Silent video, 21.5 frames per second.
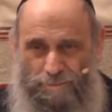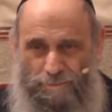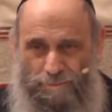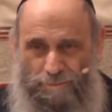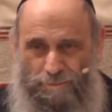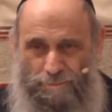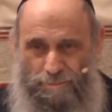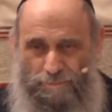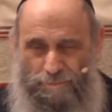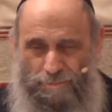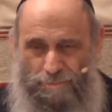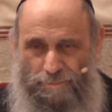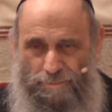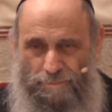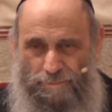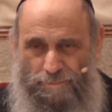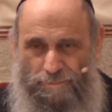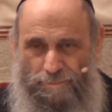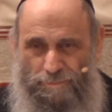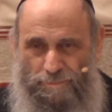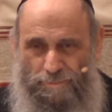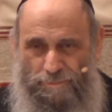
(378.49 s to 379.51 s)
I would say
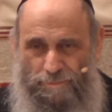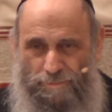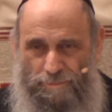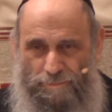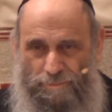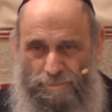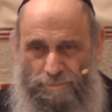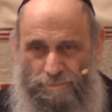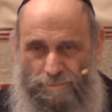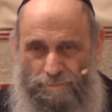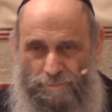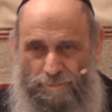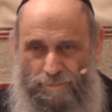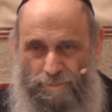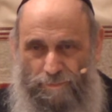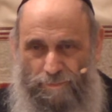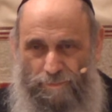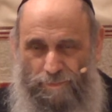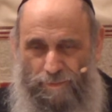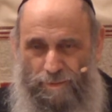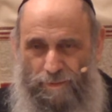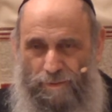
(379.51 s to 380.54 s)
when you
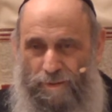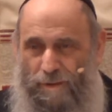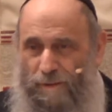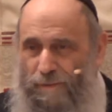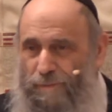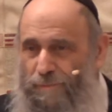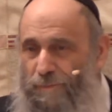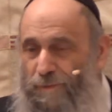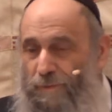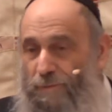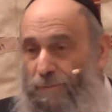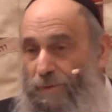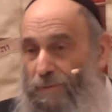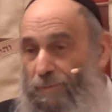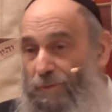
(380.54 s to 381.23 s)
spoke to them. No.